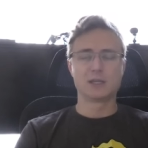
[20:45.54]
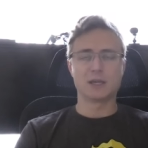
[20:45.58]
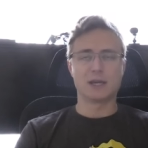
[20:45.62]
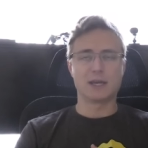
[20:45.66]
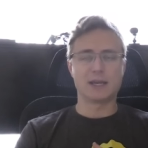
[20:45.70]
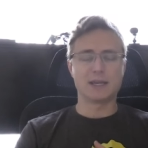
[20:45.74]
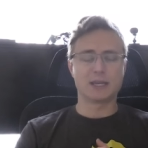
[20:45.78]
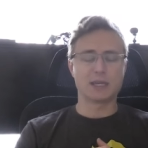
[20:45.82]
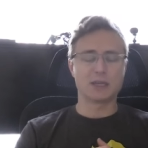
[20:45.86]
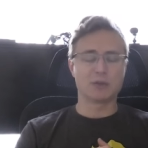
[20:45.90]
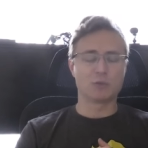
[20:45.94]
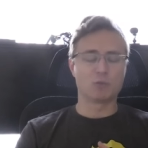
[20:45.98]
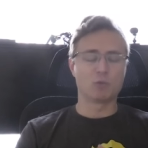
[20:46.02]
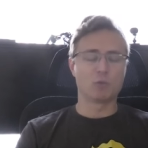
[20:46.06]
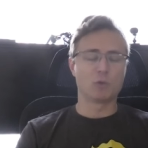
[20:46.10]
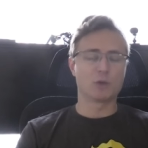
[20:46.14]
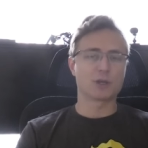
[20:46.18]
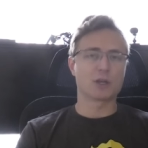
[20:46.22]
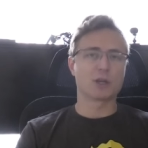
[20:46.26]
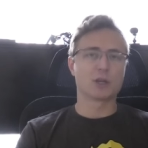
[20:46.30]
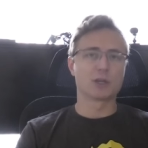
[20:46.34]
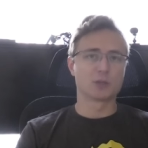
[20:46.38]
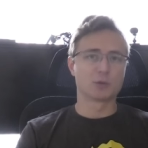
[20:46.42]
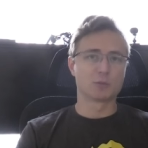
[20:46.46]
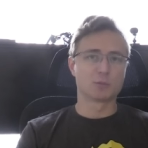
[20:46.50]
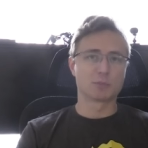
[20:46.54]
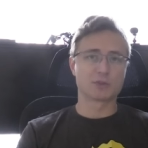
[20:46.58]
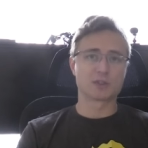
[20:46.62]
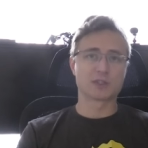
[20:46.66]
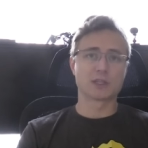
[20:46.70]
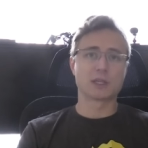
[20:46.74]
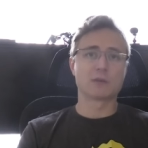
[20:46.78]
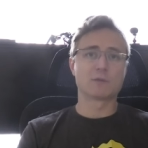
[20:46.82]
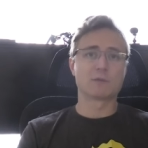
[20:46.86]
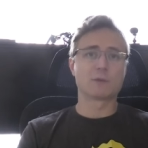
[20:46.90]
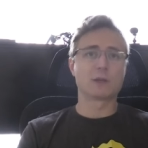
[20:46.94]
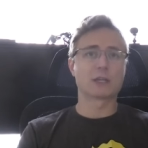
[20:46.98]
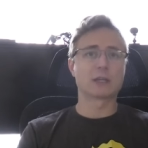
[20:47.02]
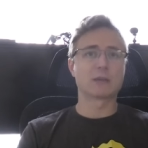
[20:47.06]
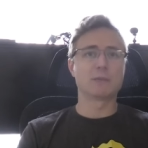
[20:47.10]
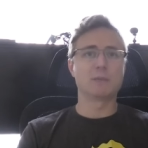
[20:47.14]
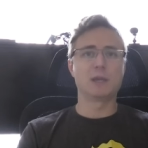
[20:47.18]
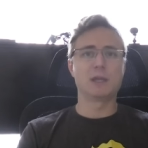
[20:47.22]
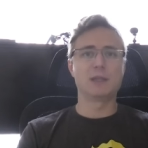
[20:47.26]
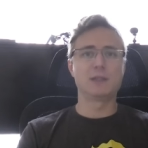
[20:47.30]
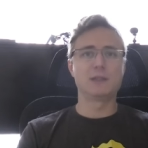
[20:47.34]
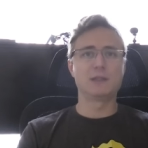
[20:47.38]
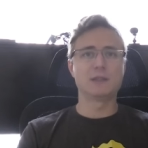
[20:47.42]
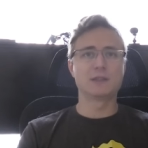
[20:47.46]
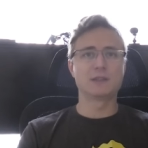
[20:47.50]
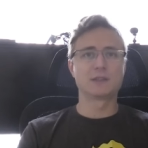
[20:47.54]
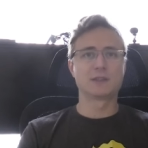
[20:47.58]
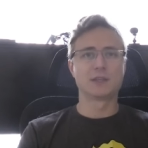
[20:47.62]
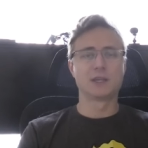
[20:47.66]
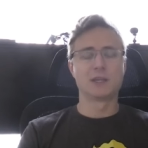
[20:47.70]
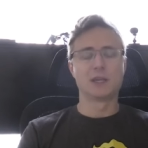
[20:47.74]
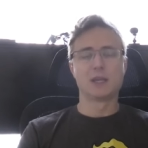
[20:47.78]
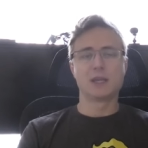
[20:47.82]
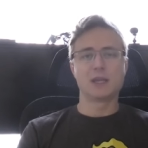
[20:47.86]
I can 100% recommend this,